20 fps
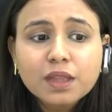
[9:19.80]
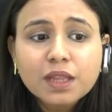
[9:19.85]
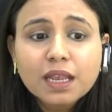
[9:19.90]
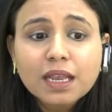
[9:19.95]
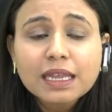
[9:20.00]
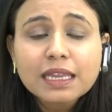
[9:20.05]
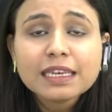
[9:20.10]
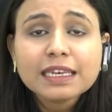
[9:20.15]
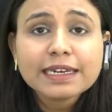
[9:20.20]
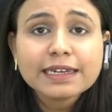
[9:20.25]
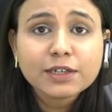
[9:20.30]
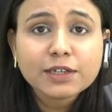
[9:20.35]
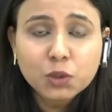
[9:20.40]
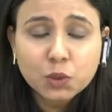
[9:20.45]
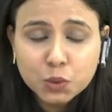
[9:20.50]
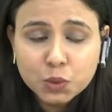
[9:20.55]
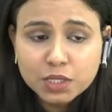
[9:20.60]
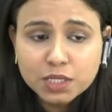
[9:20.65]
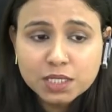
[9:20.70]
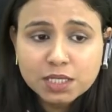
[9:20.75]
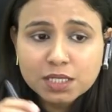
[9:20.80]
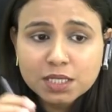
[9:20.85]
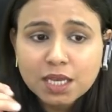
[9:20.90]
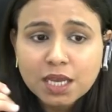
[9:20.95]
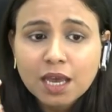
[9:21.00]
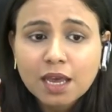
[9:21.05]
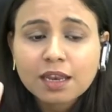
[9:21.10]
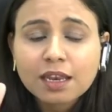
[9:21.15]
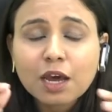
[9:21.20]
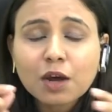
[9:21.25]
litotes.
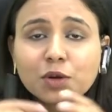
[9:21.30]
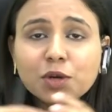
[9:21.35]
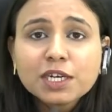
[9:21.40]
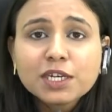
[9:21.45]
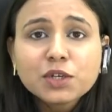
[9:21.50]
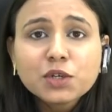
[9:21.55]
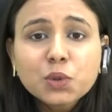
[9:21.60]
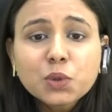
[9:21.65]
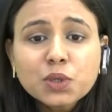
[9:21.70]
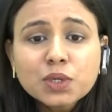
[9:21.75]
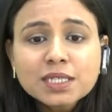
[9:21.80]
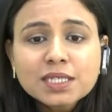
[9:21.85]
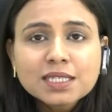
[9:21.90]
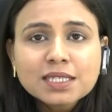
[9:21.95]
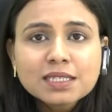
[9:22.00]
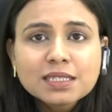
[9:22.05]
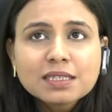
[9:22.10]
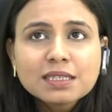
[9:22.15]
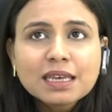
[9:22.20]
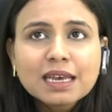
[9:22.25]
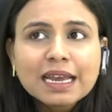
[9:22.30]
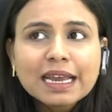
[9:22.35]
Now, litotes